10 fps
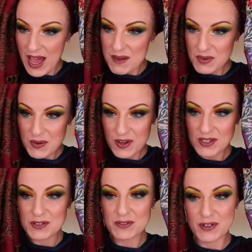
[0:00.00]
I'm
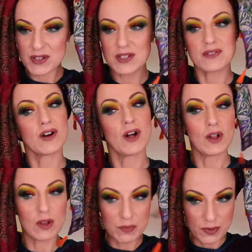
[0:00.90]
going to first of
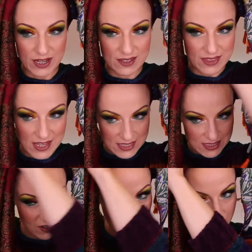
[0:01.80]
all bring this
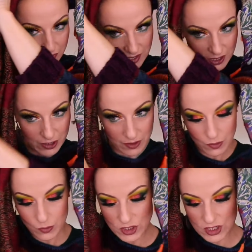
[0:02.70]
scarf
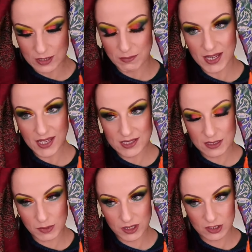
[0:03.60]
here, which is in my
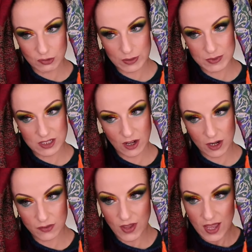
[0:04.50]
case the Million Dreams
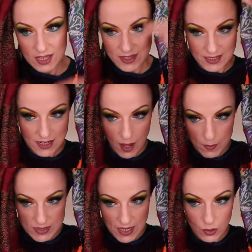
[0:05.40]
scarf, that
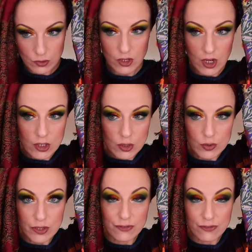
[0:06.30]
comes out
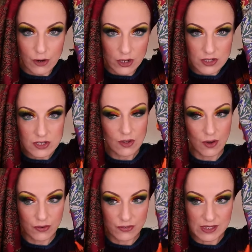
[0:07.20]
to the front
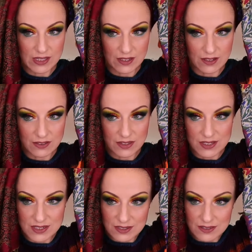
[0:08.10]
of the
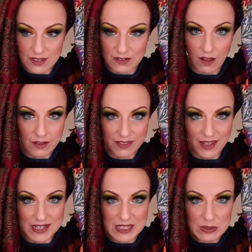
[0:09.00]
this the knot
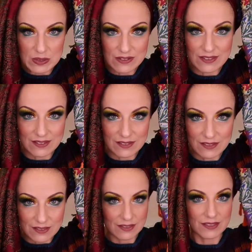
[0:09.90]
that is
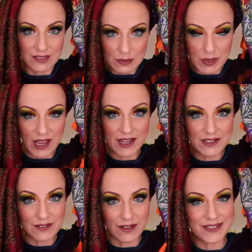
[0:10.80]
the
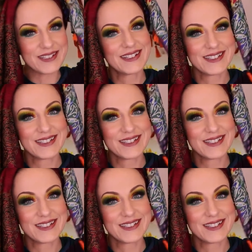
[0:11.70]
behind knot.